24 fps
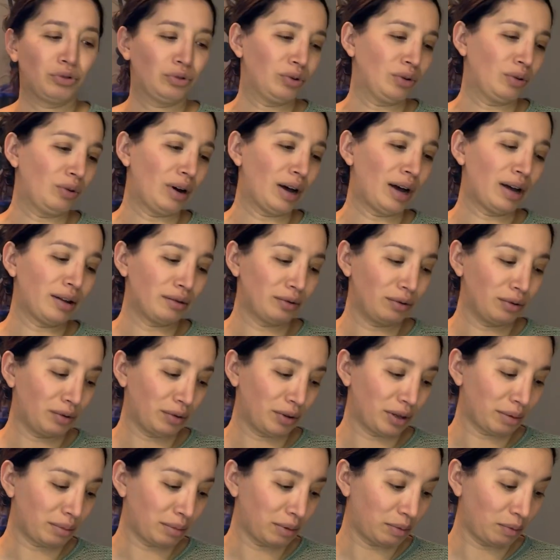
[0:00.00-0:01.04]
So I don't know
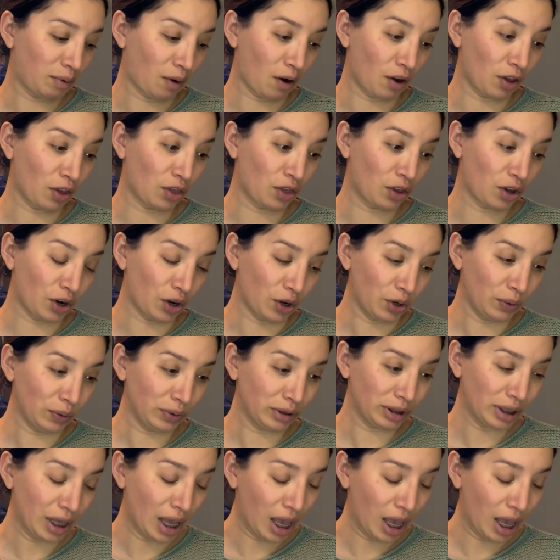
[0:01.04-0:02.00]
that I'm going to be wearing those.